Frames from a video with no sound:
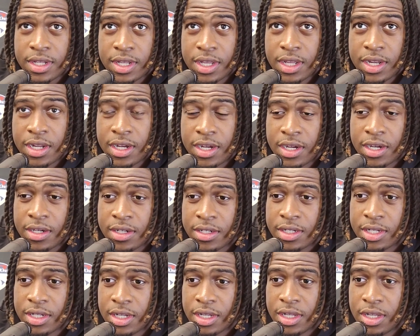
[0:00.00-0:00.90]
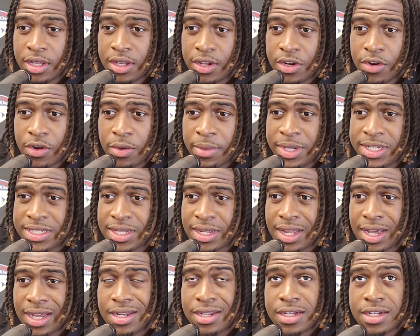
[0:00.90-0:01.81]
And, it means
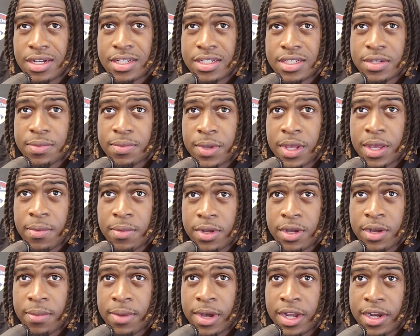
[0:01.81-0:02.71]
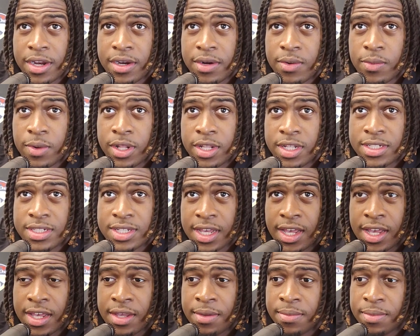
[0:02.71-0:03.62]
a lot to us to be able to come out here and win this
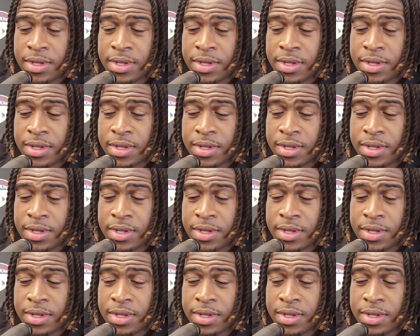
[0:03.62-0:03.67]
game.